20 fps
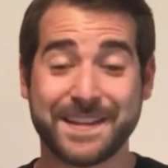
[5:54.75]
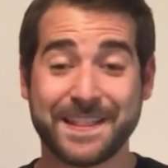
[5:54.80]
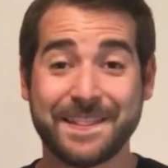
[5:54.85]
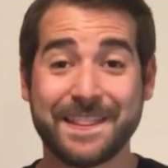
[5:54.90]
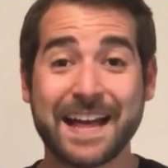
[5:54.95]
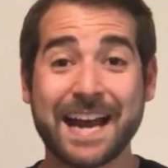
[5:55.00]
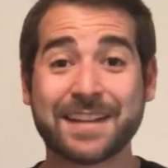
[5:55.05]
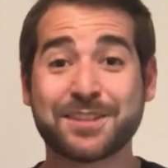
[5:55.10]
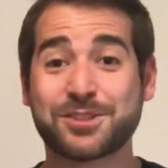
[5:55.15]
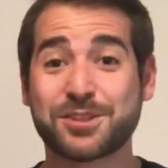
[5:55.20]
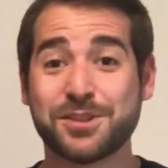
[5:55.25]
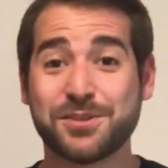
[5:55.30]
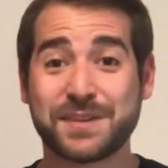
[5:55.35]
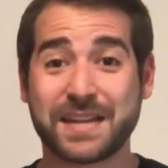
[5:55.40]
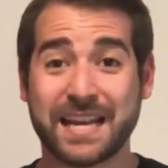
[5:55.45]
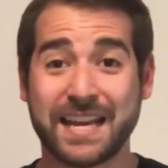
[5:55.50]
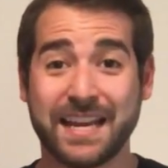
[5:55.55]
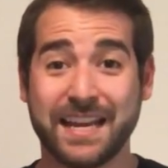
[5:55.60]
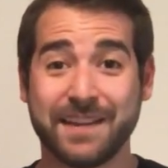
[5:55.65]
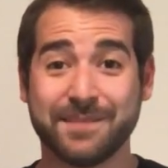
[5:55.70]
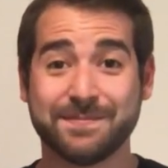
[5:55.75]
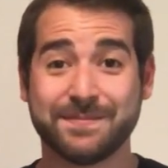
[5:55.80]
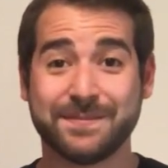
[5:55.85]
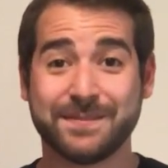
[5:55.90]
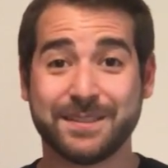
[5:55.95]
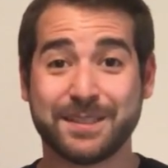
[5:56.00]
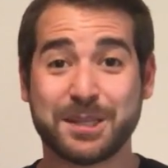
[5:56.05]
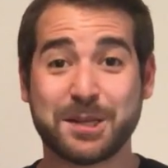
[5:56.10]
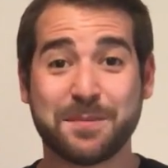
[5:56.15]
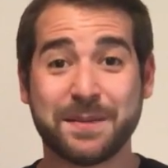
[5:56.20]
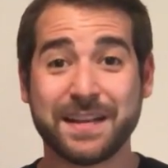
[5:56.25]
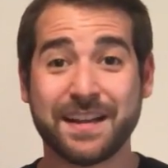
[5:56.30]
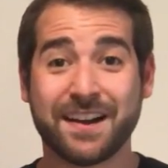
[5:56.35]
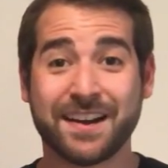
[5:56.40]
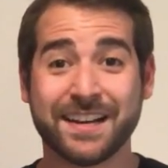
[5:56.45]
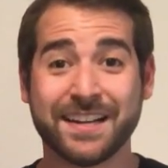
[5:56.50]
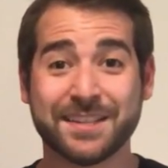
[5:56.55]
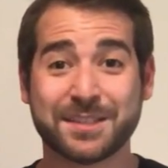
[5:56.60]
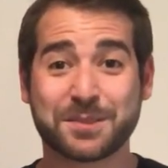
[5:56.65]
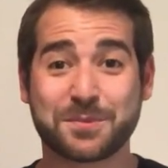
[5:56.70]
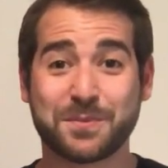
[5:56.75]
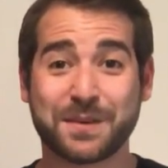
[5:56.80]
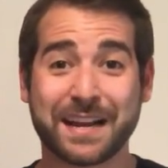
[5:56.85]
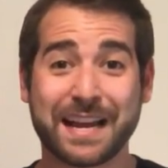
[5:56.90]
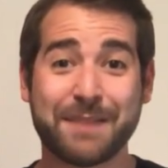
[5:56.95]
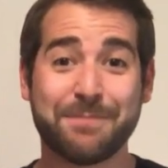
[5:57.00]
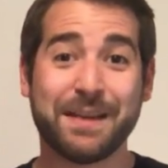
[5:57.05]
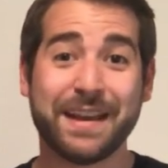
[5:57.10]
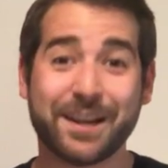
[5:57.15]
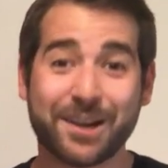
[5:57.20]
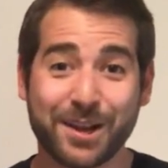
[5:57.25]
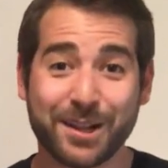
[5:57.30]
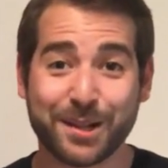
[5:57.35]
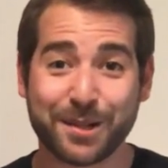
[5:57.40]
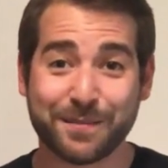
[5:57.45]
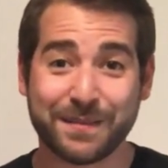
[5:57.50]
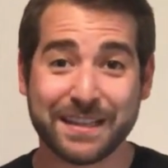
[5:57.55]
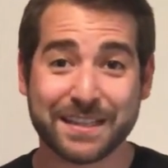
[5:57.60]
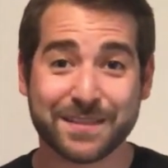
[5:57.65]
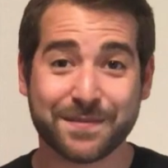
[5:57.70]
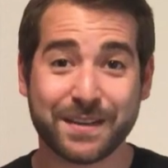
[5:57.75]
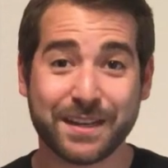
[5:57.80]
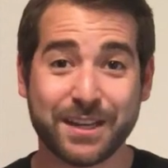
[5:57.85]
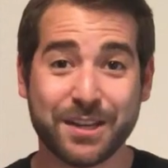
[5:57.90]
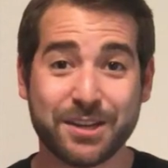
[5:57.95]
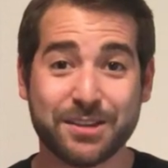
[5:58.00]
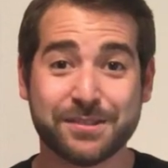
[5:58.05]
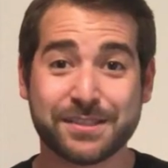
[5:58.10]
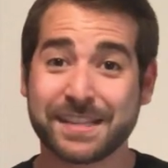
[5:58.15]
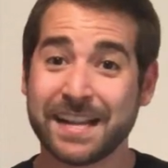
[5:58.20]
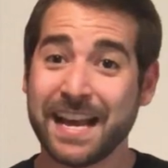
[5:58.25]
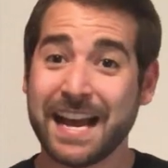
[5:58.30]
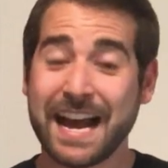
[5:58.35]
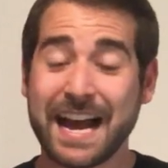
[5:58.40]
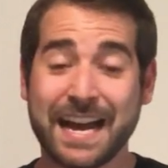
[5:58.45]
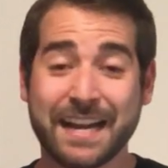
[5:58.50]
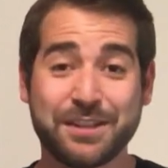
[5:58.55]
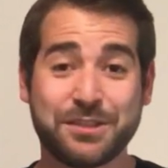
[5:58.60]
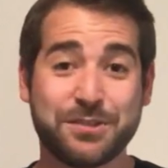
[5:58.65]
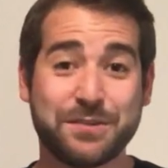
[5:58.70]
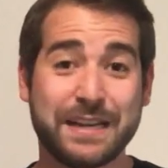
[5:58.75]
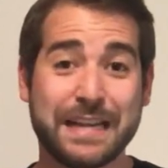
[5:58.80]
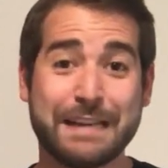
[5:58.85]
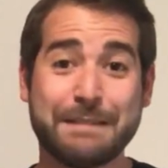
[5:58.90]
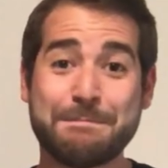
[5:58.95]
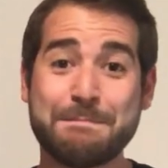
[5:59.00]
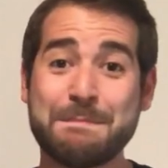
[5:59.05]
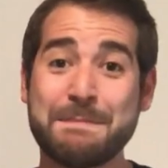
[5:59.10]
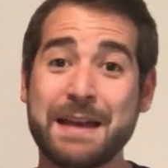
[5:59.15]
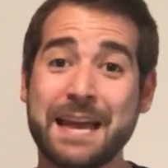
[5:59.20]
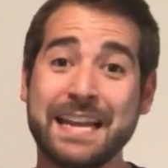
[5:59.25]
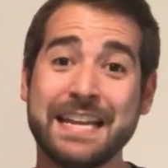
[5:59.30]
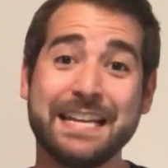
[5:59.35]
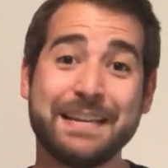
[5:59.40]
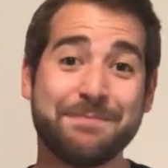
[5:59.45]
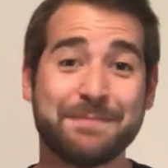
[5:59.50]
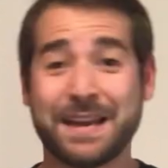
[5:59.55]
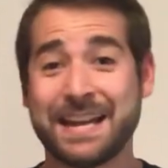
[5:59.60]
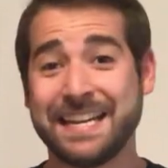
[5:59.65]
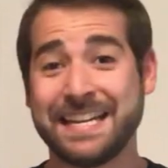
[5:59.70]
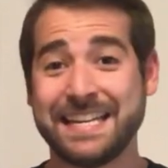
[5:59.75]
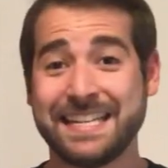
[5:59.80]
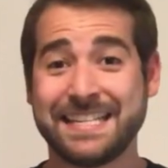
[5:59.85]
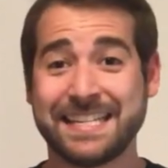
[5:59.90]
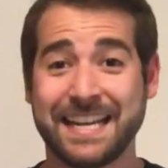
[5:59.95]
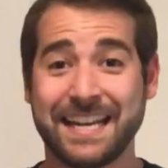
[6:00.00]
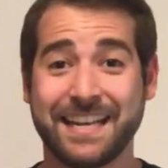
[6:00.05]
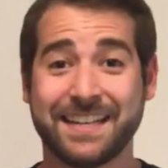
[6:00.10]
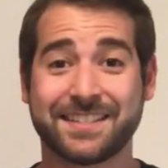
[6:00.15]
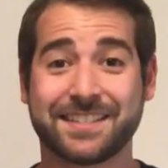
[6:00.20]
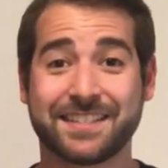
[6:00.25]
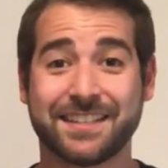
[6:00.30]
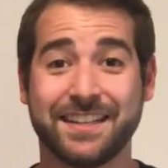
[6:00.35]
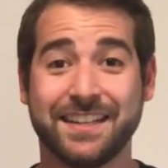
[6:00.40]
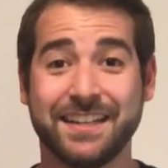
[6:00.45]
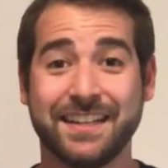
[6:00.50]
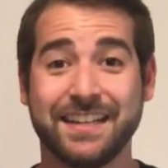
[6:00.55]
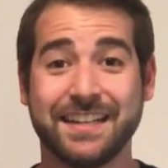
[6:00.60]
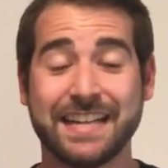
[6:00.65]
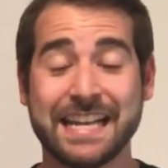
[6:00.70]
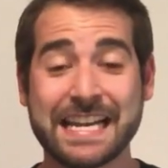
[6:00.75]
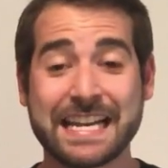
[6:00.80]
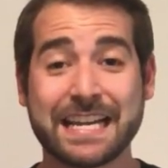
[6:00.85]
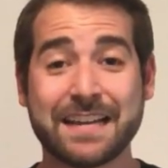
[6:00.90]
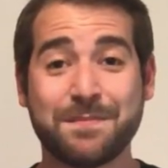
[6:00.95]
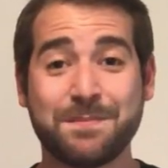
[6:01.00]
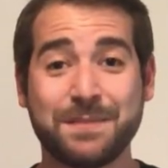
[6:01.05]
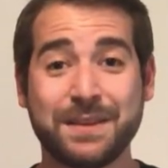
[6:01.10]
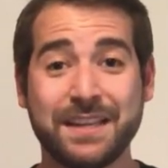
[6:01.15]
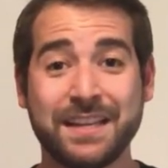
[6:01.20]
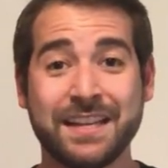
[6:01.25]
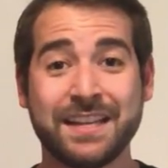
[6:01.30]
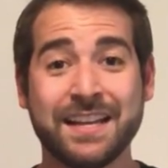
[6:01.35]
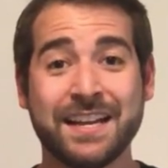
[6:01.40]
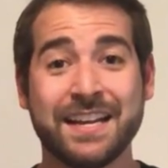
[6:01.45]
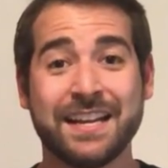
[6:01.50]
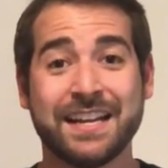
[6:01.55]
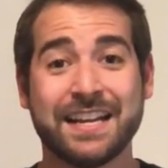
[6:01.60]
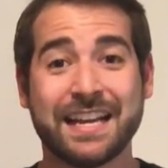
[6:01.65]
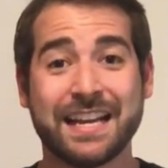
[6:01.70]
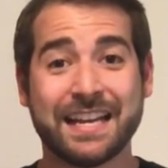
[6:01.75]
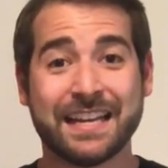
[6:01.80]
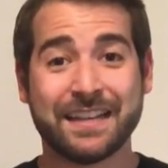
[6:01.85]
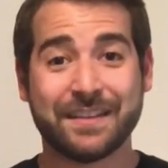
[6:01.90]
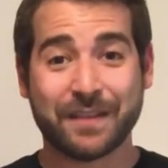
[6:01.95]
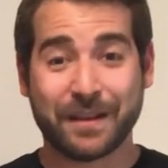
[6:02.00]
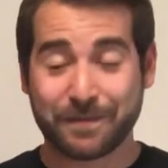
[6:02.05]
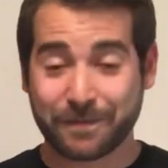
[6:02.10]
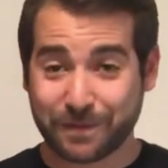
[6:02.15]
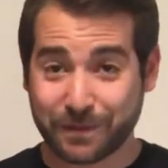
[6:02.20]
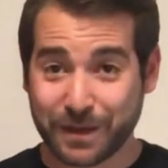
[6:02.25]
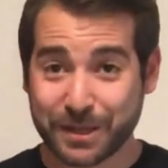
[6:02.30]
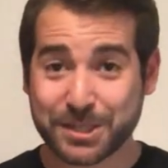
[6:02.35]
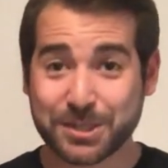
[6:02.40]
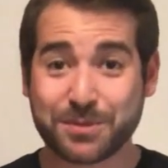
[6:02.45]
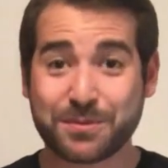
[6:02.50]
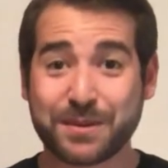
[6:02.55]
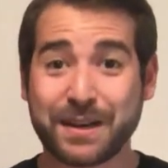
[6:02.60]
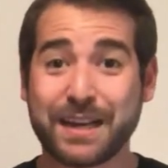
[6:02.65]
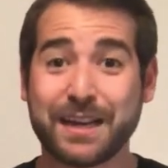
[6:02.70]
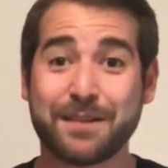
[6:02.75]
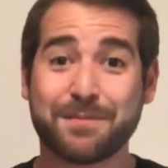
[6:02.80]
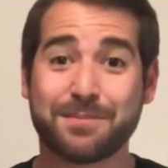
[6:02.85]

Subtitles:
That's okay. To be honest, when I make all of these videos, I do it in many takes. It can be a frustrating